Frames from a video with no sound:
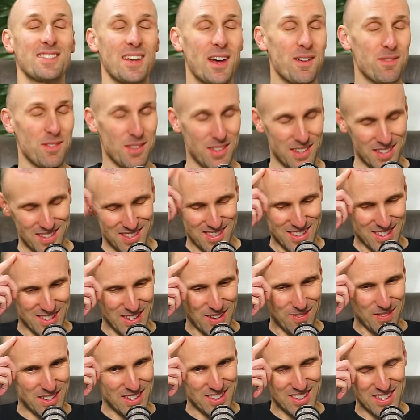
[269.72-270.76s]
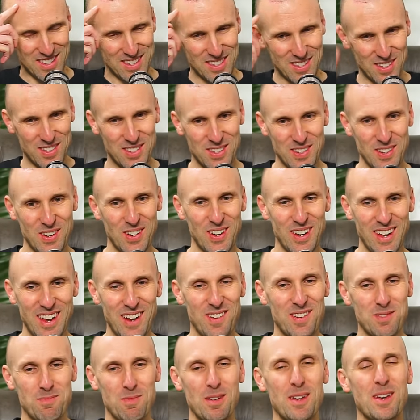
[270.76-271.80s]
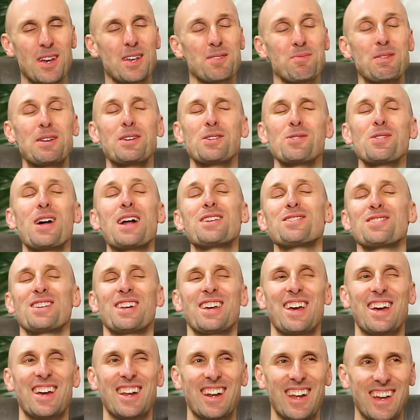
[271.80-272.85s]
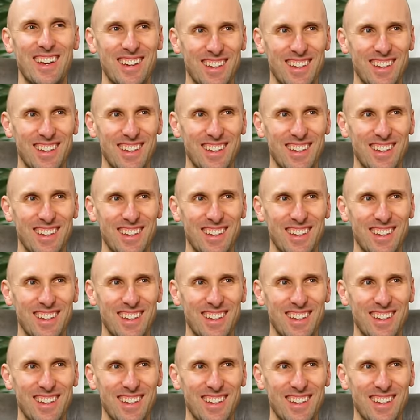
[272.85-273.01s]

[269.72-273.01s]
I have got this lovely scar here. Has been gradually healing.